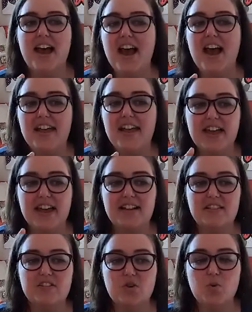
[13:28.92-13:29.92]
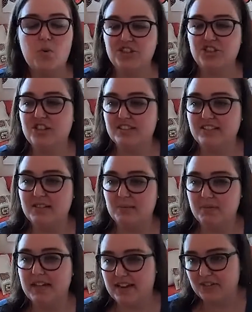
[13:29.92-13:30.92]
And then the question is
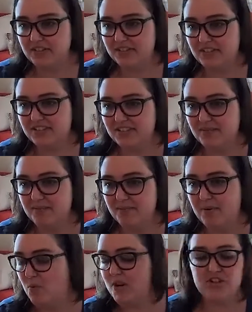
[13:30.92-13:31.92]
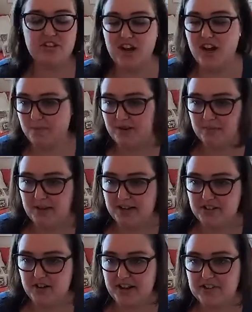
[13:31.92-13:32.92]
something else, but we just copy and
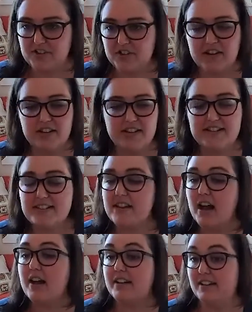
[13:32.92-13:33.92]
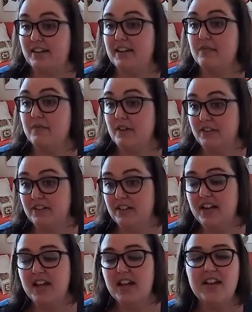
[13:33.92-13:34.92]
paste our answer, and that's not going to get funded.
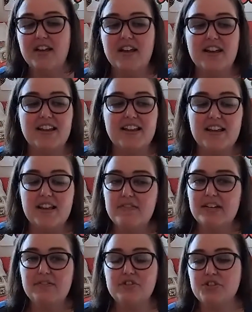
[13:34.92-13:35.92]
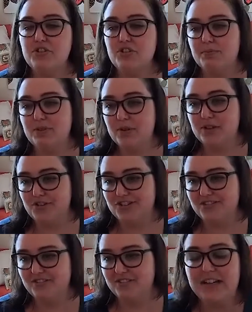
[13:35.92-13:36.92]
Even if it's a stupid question,
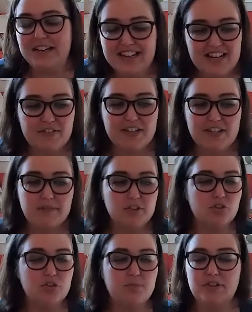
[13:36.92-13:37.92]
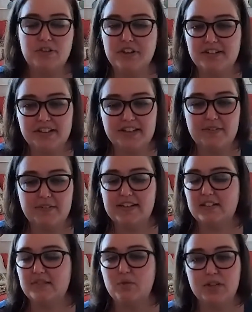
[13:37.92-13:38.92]
even if it's super redundant and they've
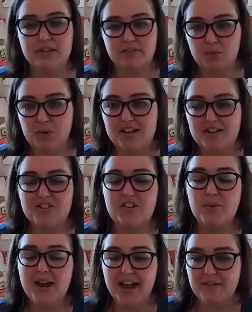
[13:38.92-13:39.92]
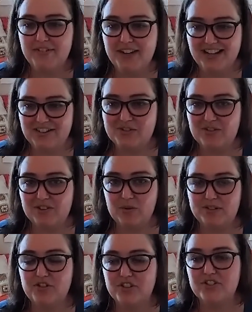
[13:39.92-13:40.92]
asked it 4 different ways, you have to answer the
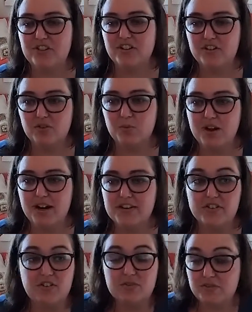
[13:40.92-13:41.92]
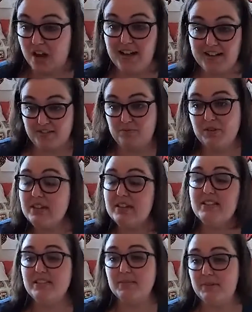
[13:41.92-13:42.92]
questions. Otherwise, you're not really
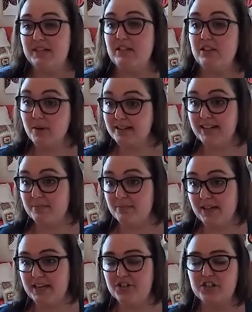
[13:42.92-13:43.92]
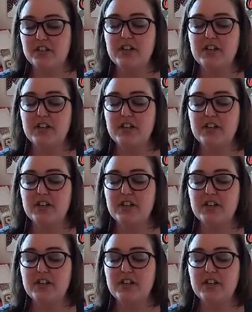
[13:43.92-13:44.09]
submitting the grant application.